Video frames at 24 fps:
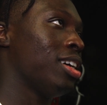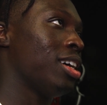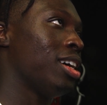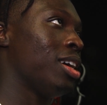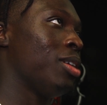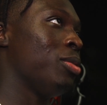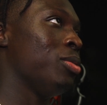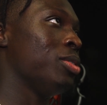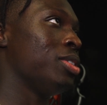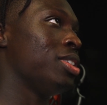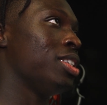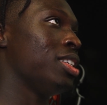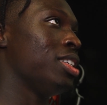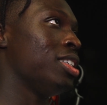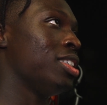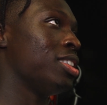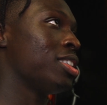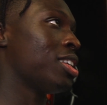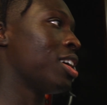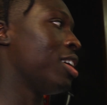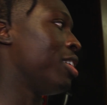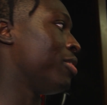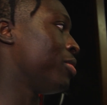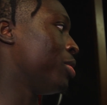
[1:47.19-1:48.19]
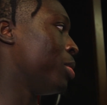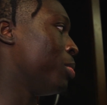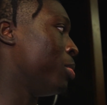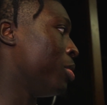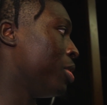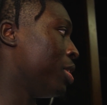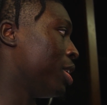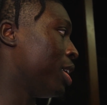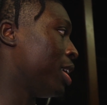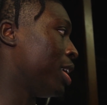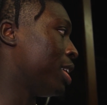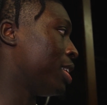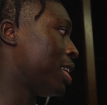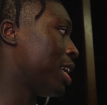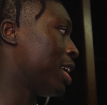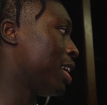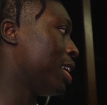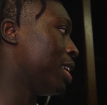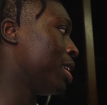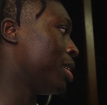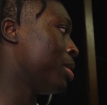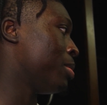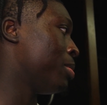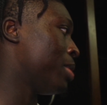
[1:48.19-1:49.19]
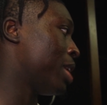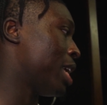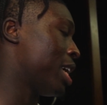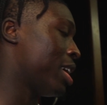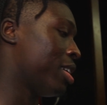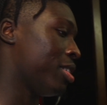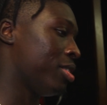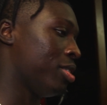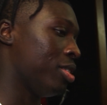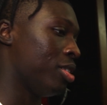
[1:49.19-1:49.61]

I, wasn't as comfortable as I am now.